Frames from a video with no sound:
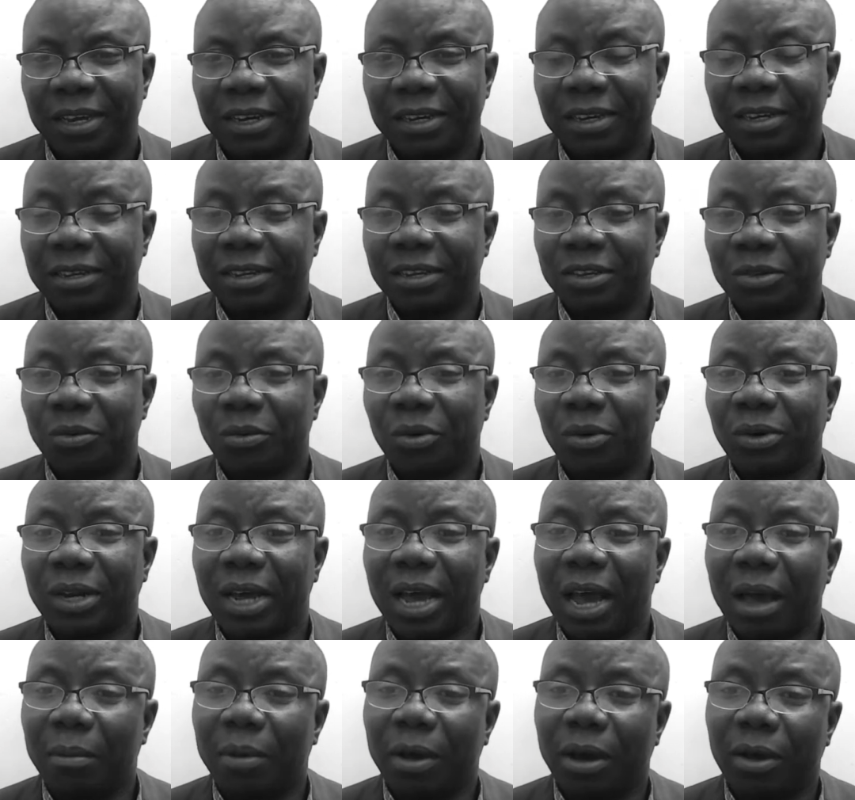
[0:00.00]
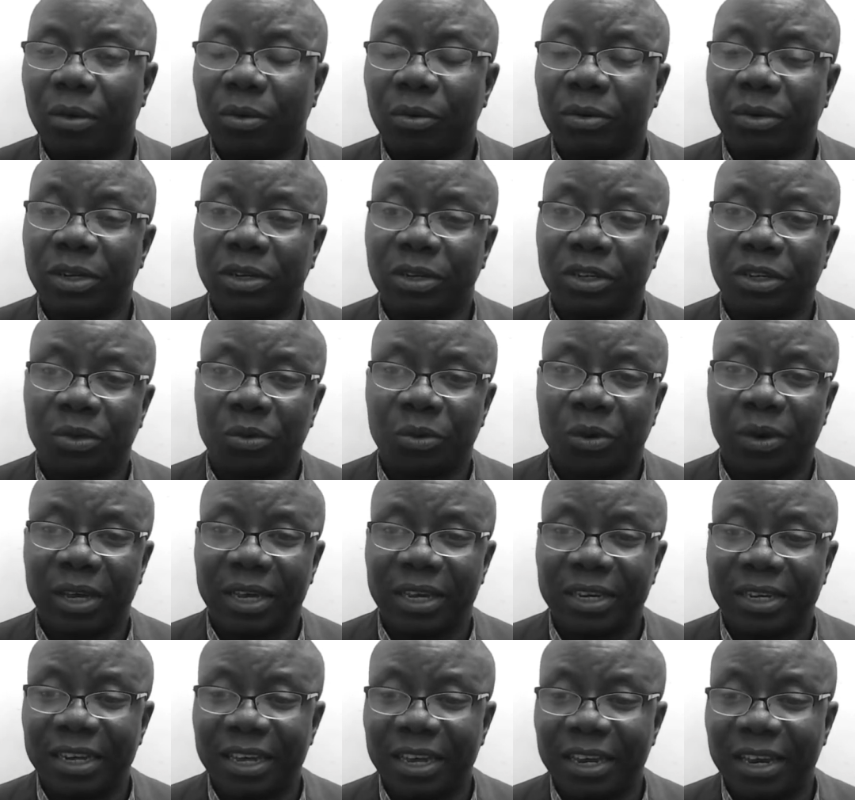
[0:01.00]
This is what Habakkuk, this is what
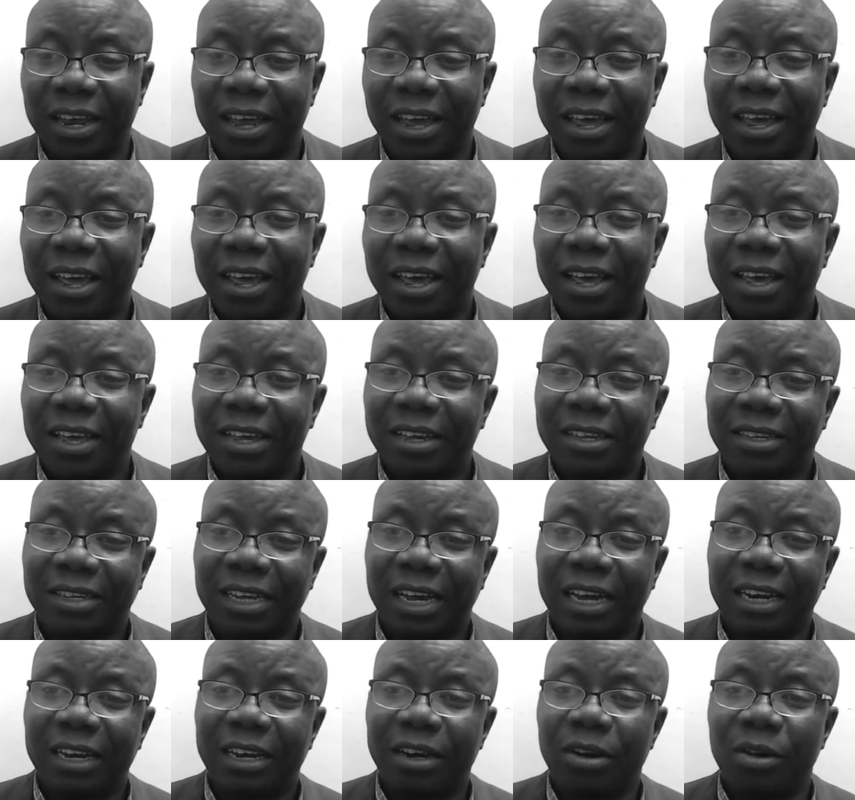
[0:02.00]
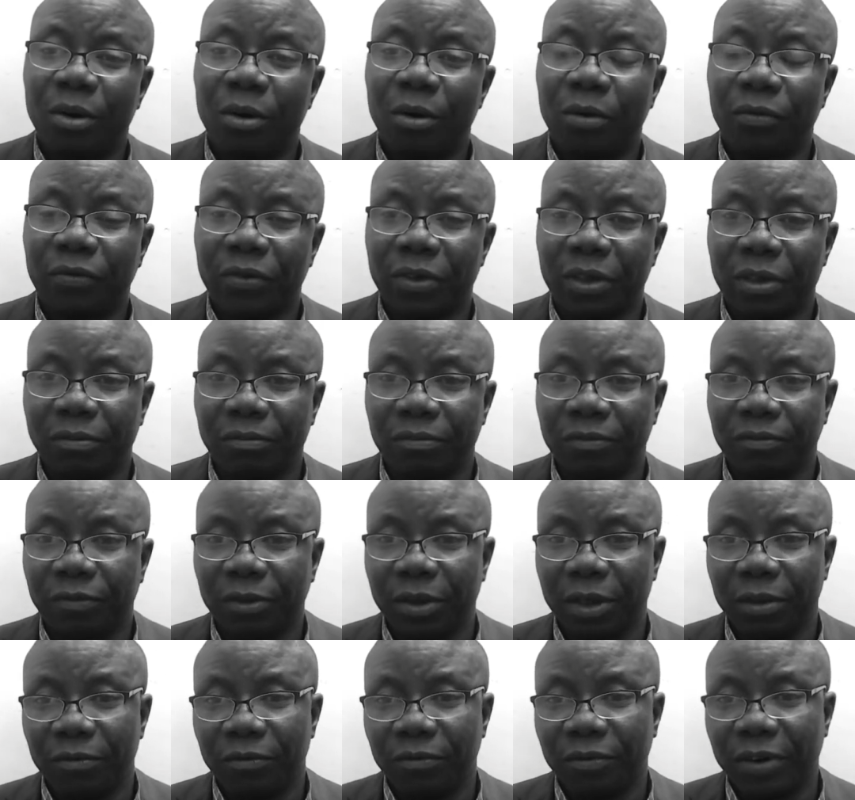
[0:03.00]
he did. He started off in,
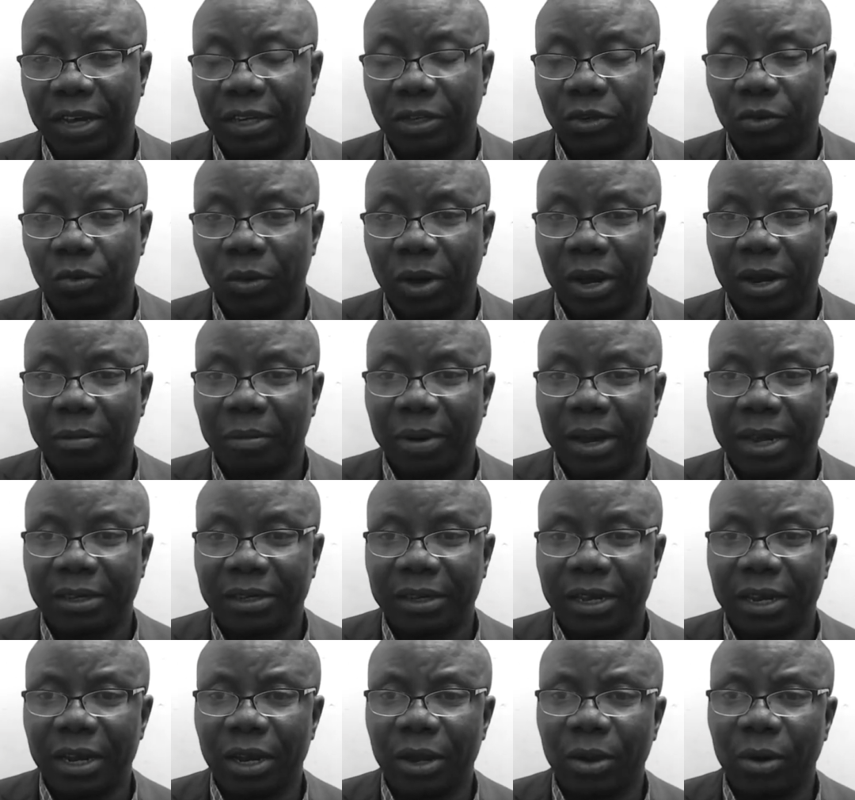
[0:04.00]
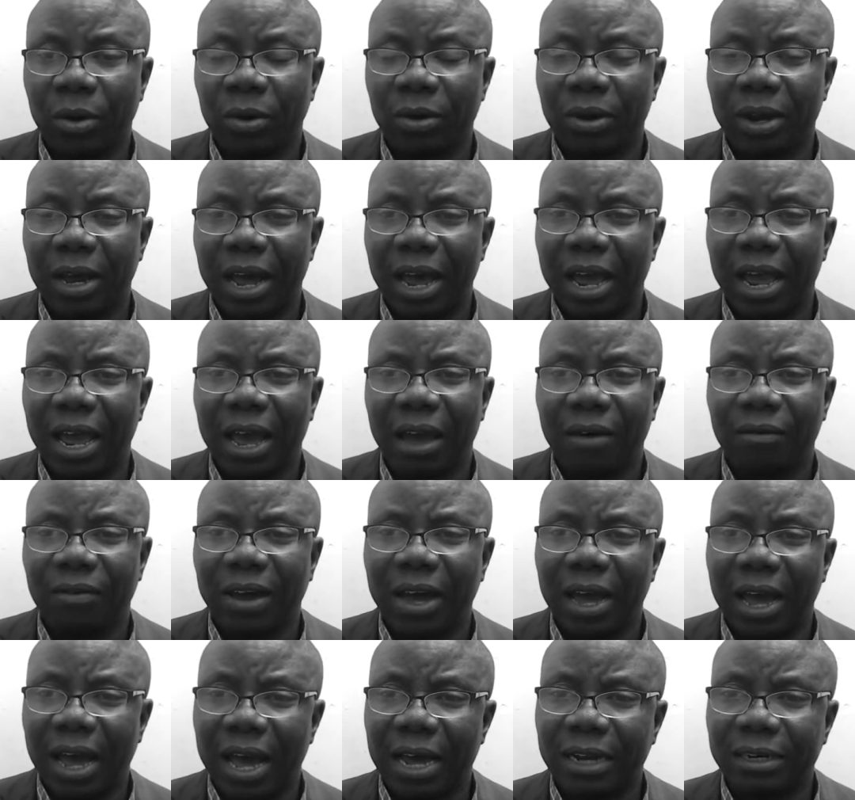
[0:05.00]
in verse 1 by saying, Lord, I have
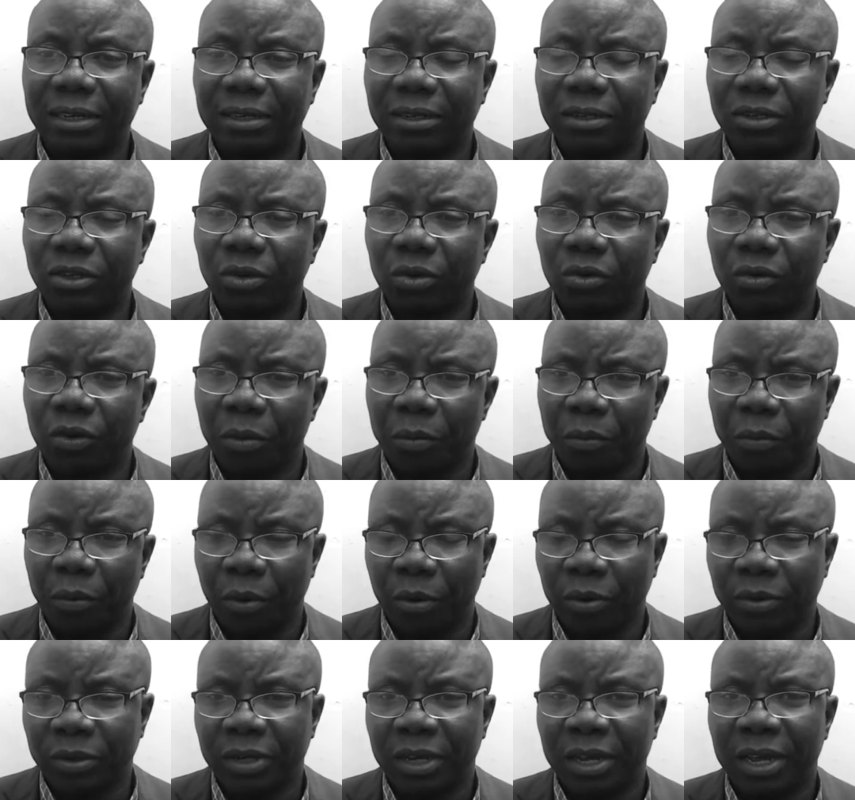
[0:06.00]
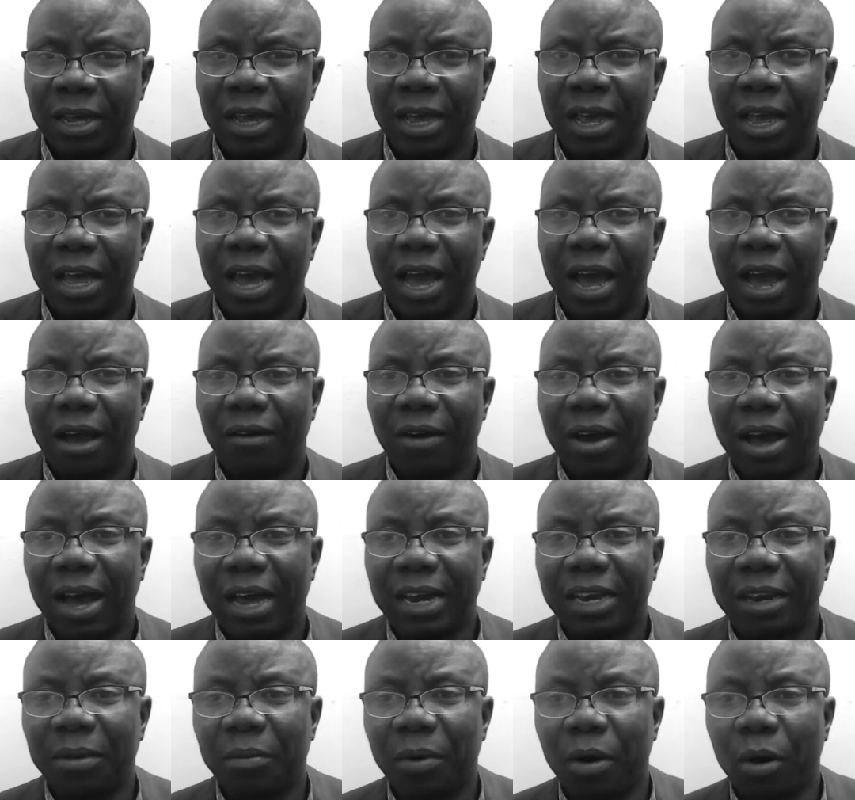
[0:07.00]
heard your report. I've
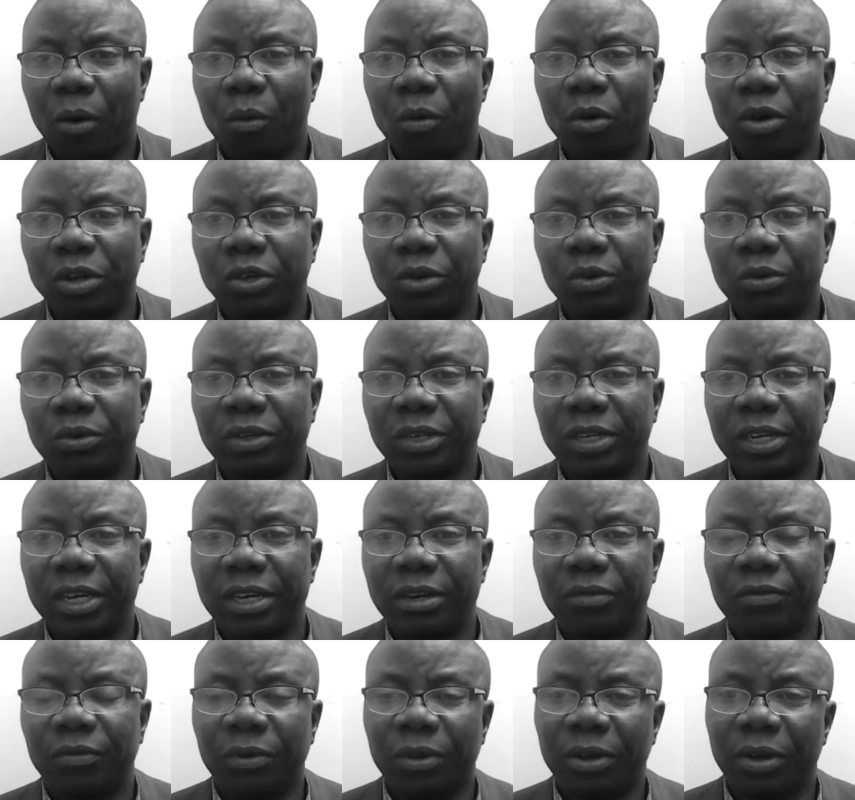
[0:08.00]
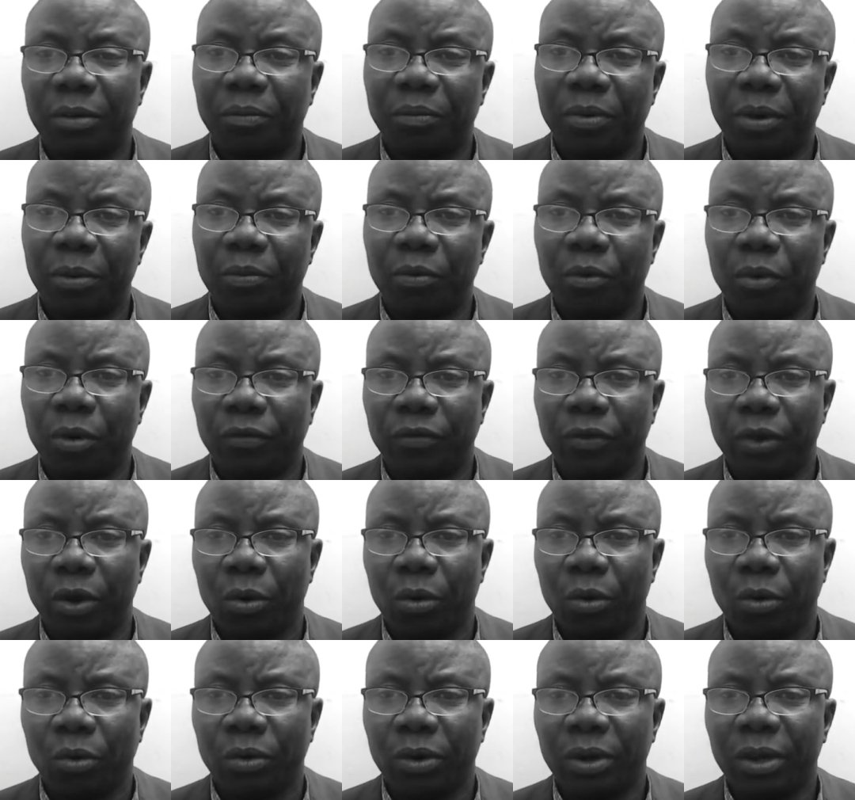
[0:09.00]
heard about what you did for the people of the
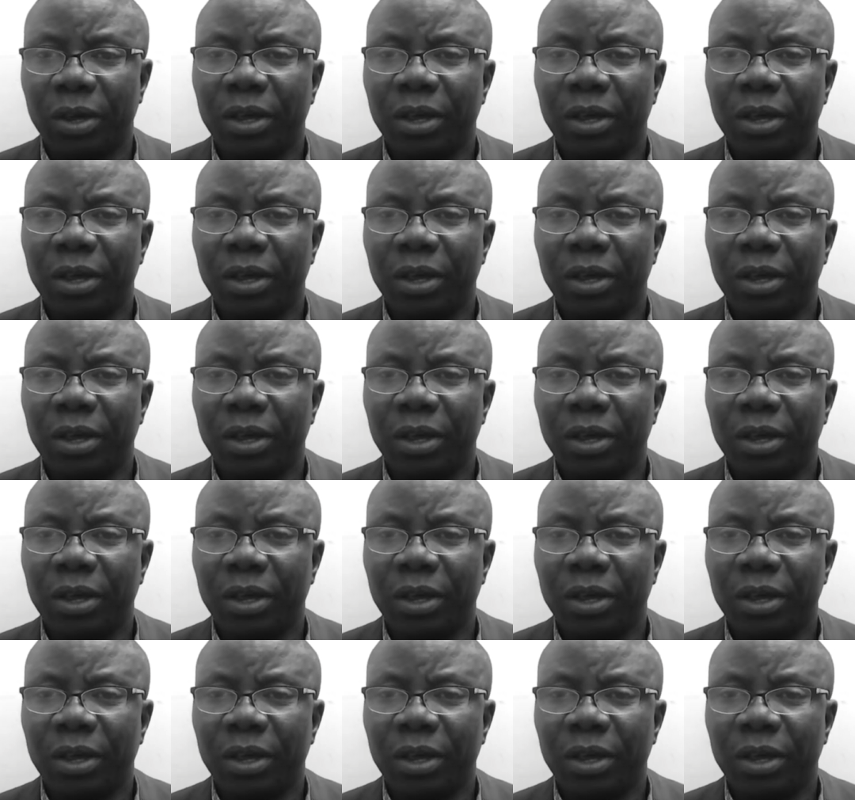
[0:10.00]
whole.